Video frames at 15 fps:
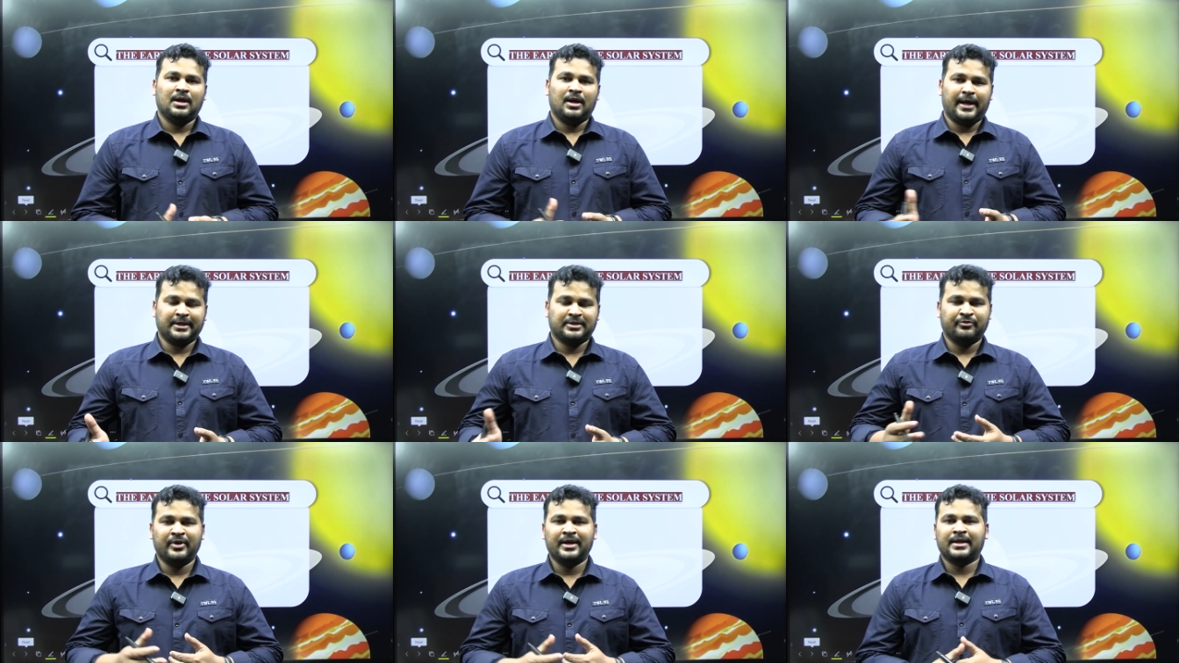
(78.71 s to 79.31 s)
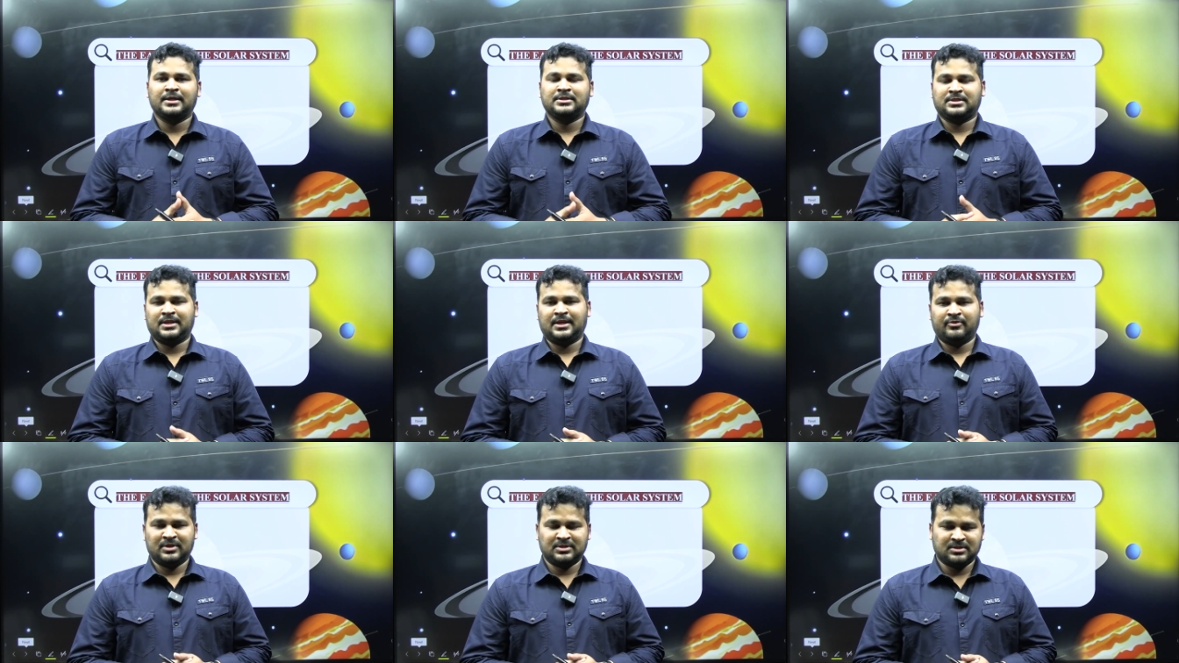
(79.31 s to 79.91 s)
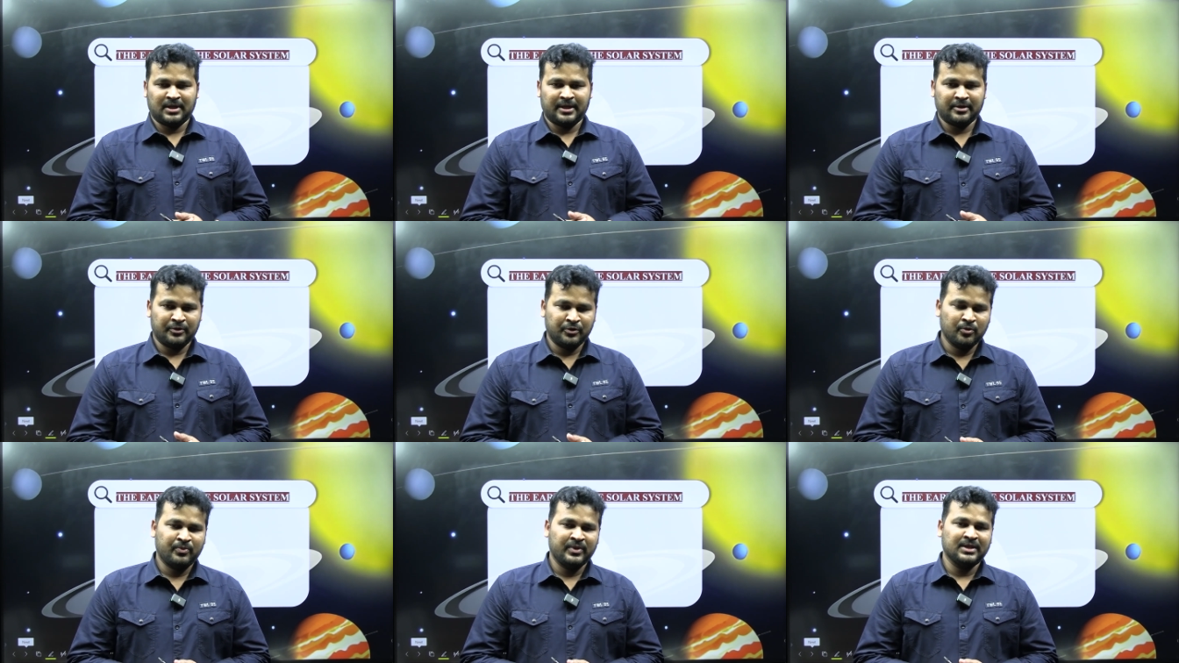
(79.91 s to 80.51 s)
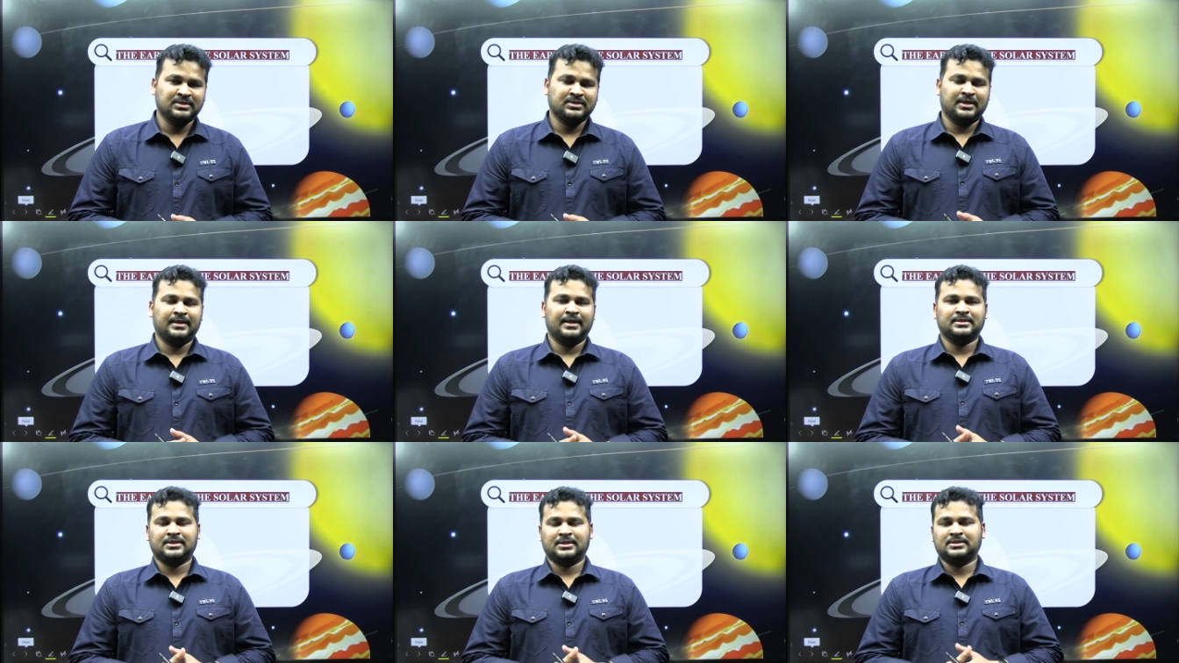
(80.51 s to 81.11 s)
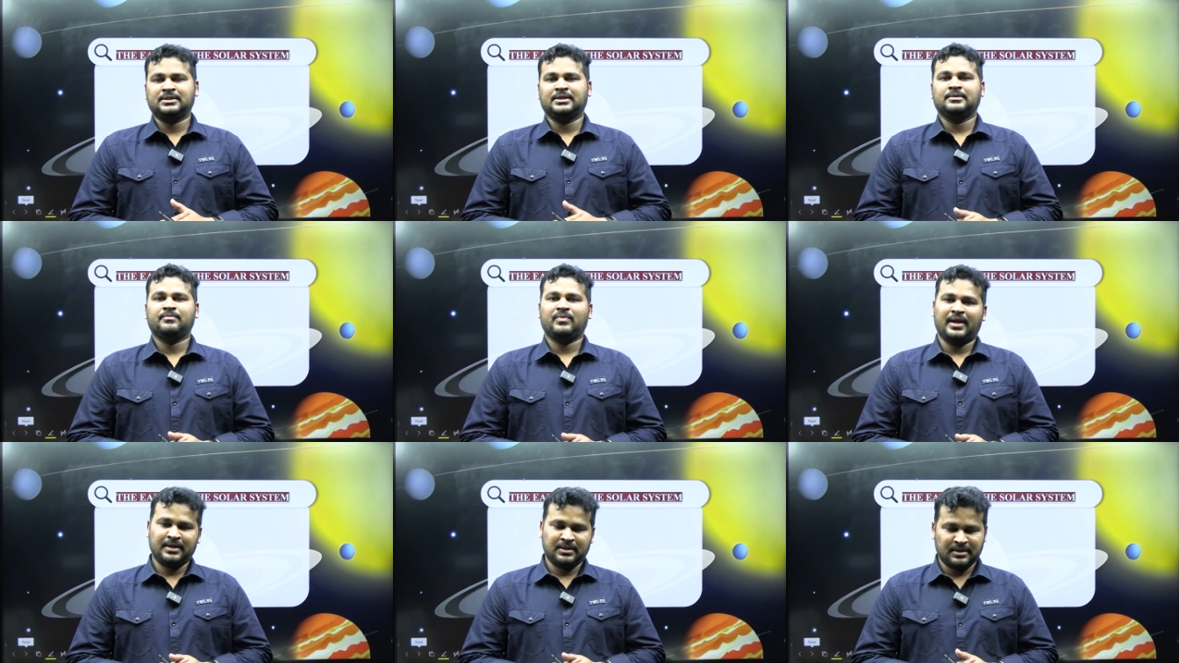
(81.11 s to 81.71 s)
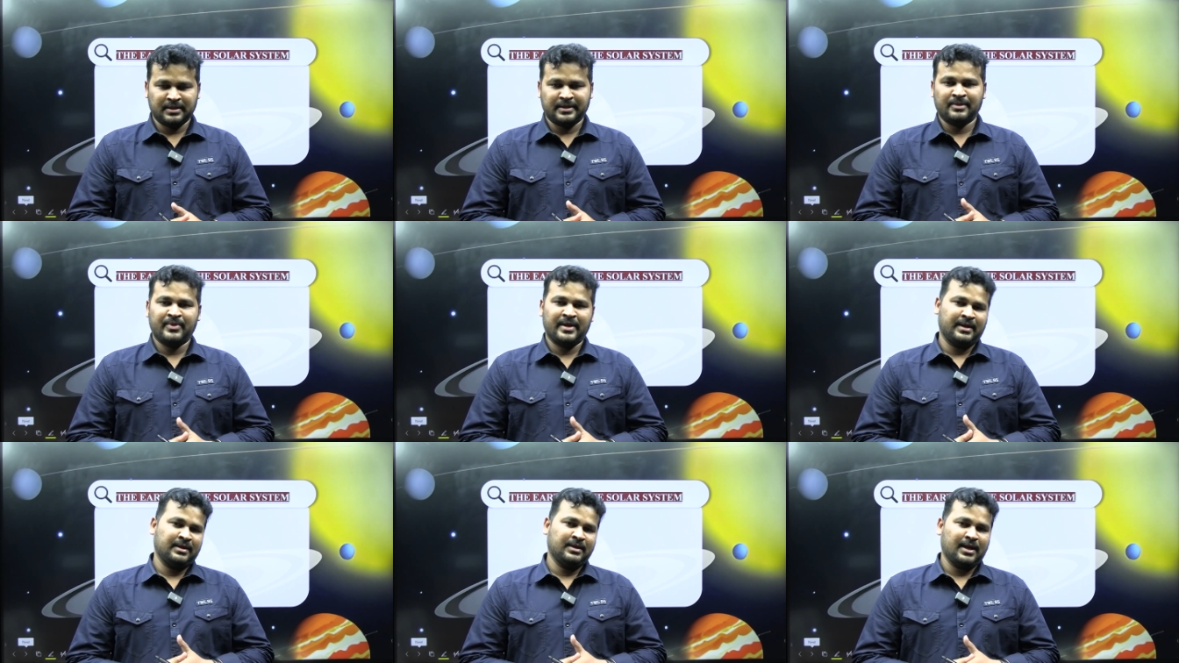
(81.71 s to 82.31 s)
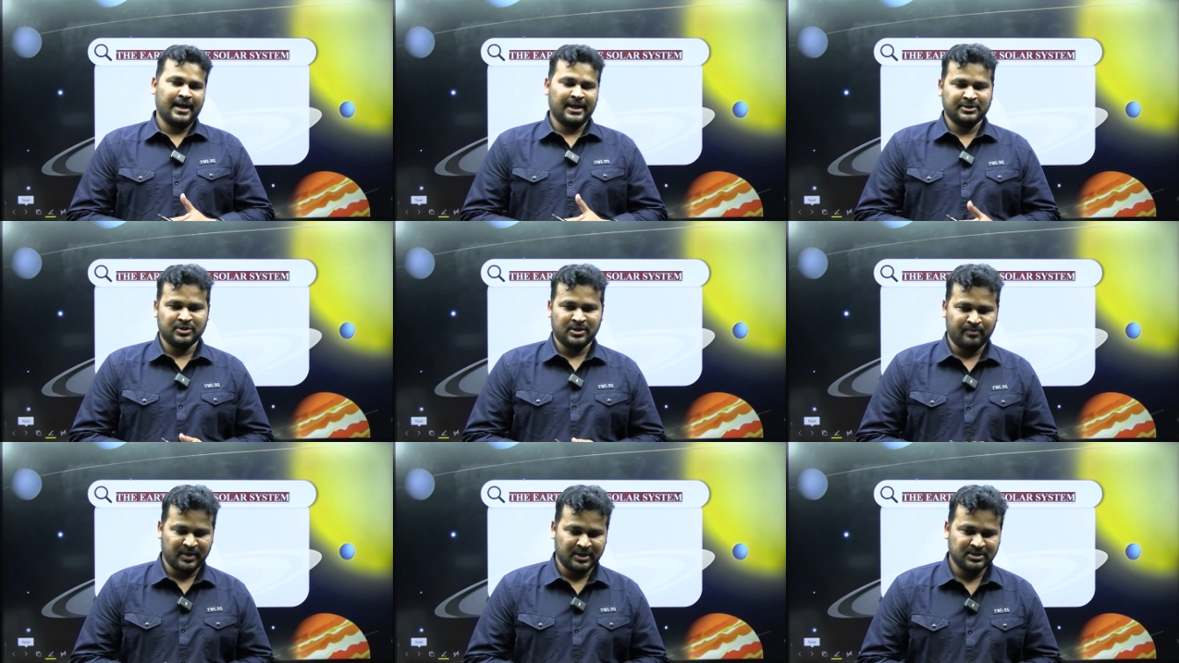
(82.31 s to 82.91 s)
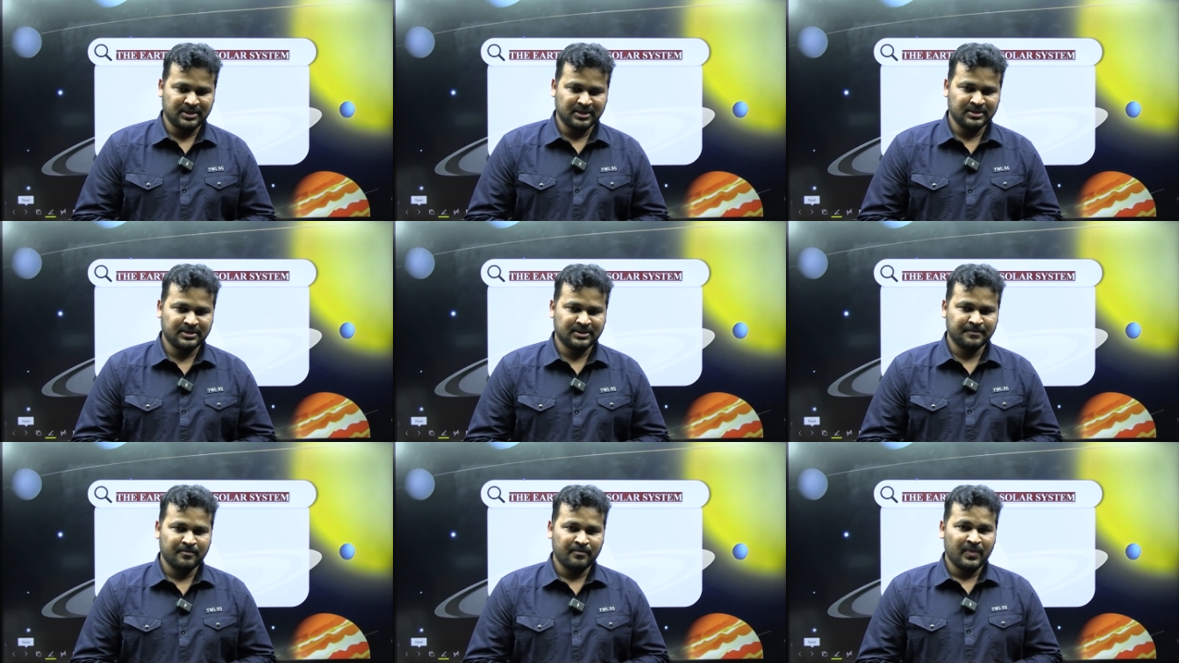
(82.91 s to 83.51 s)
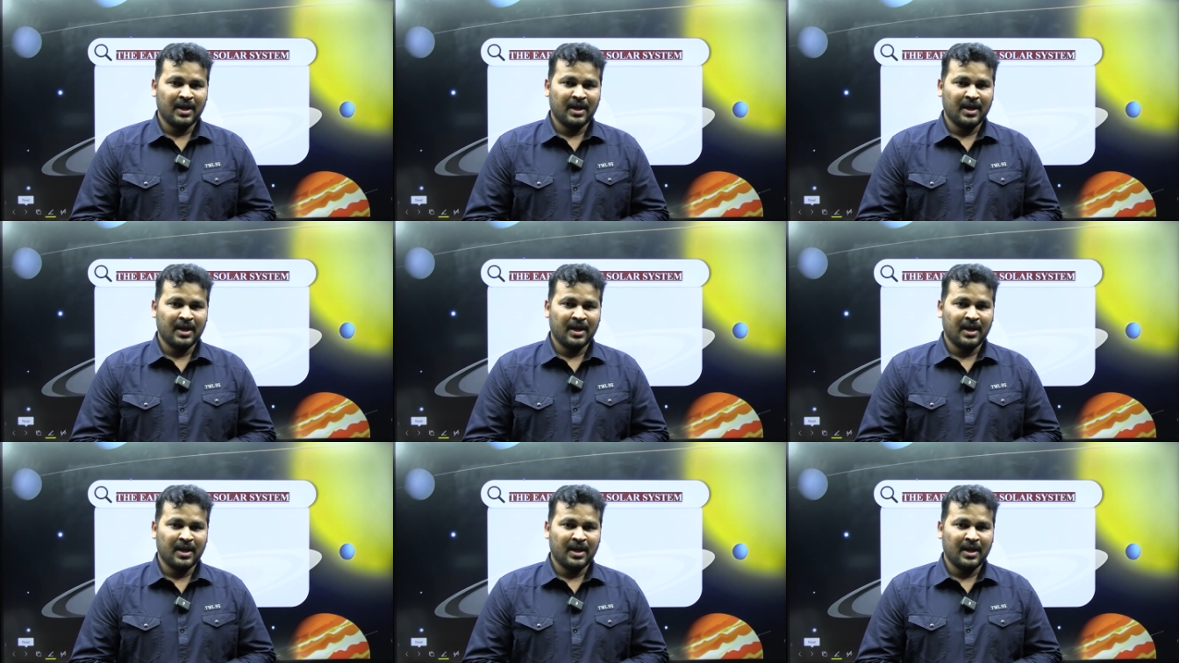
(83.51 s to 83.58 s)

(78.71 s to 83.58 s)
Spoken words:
at various levels like UPSC and SSC and remaining examinations.